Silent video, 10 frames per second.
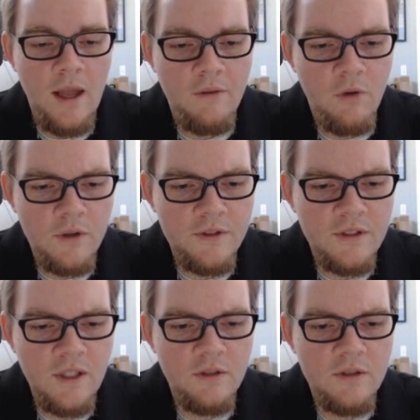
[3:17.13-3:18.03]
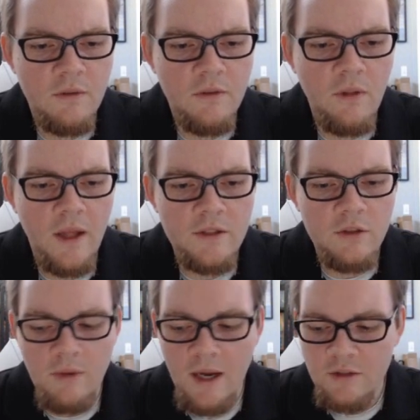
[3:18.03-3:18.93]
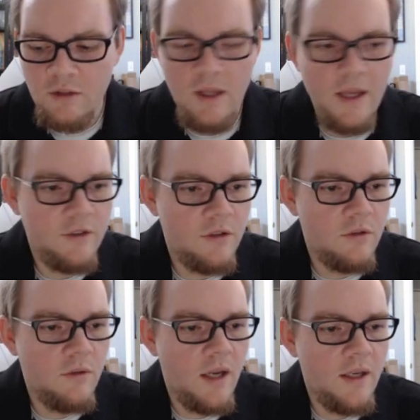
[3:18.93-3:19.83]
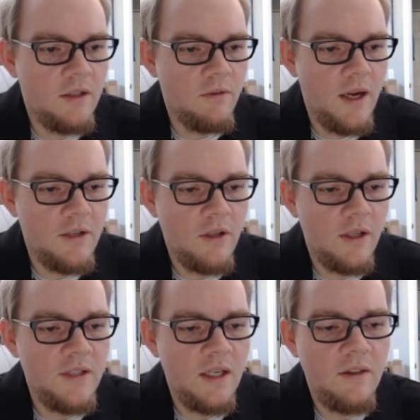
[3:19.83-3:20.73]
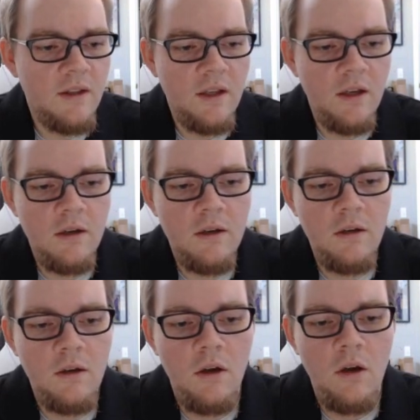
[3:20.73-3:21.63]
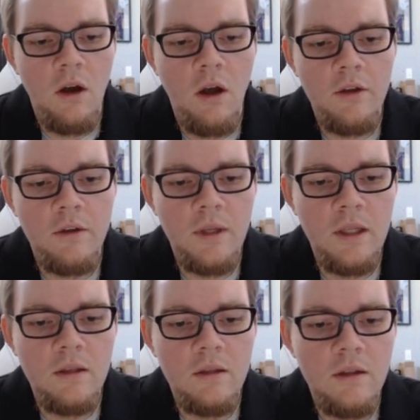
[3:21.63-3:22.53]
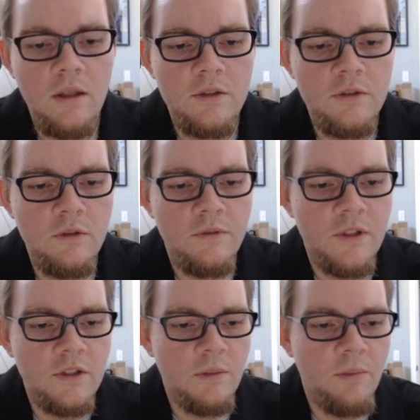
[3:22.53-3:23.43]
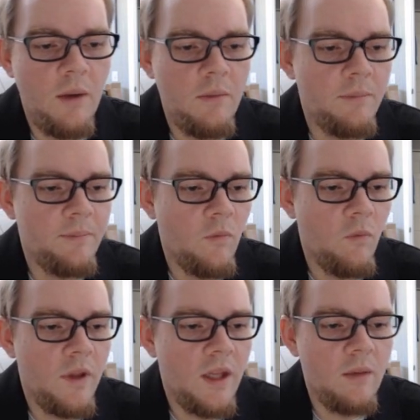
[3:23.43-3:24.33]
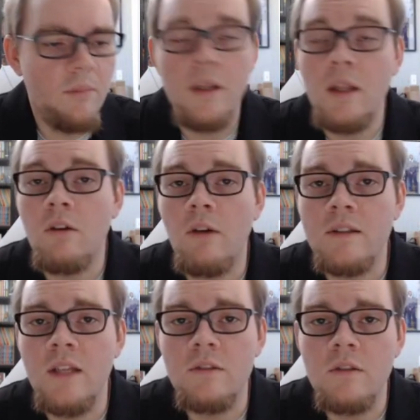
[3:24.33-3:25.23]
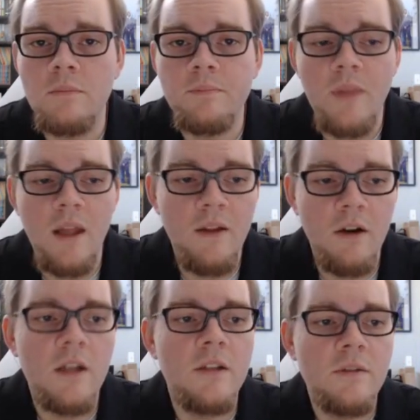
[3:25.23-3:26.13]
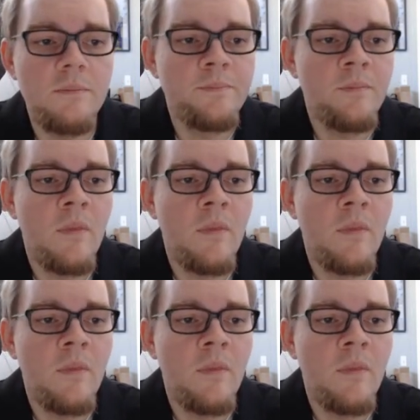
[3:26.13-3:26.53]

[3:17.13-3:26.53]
And of course, since I know some of you like to rationalize, you do not need to rationalize anything here. All you need is to finish the problem with a completely correct answer. And there it is.